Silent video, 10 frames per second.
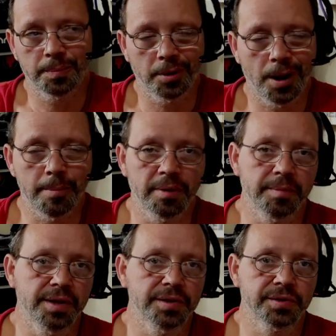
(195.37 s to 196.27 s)

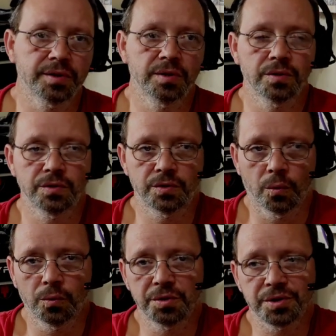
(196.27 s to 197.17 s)
Problem is,
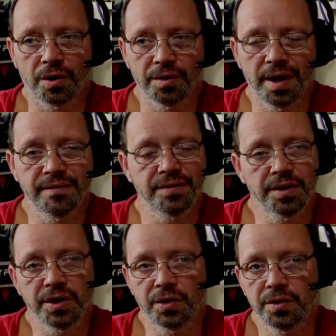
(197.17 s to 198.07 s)
doors are not
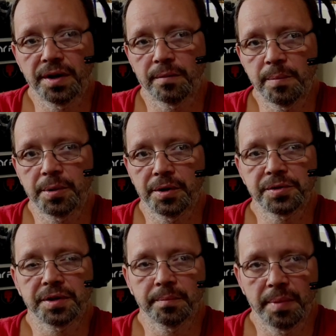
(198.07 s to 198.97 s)
very good at
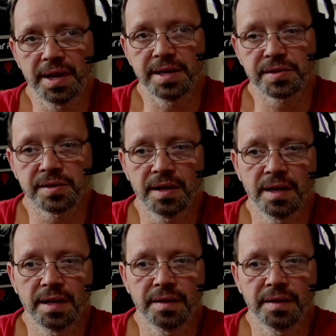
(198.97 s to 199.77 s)
reproducing bass.